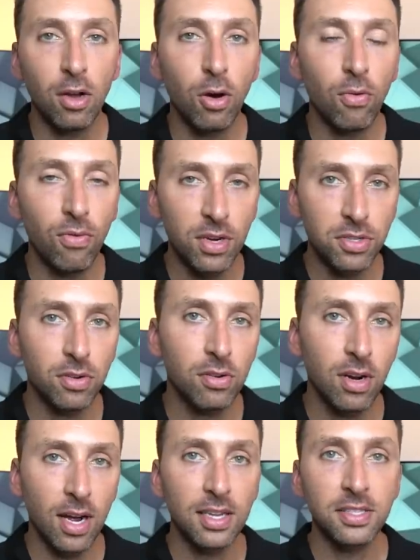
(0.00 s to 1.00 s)
original
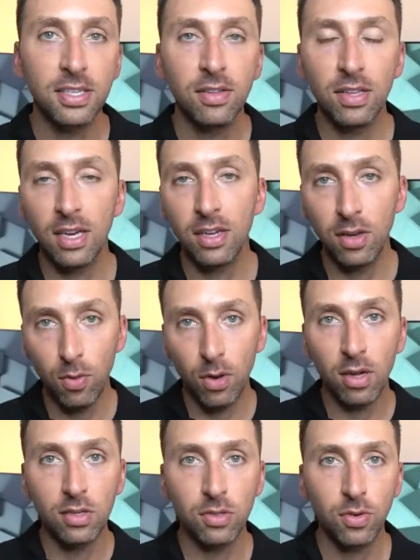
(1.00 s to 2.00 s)
content that you
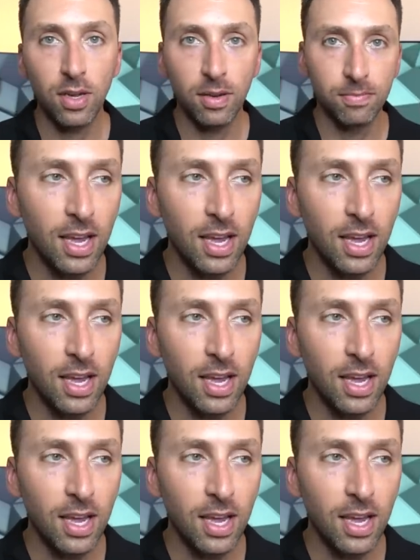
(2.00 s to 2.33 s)
all enjoy.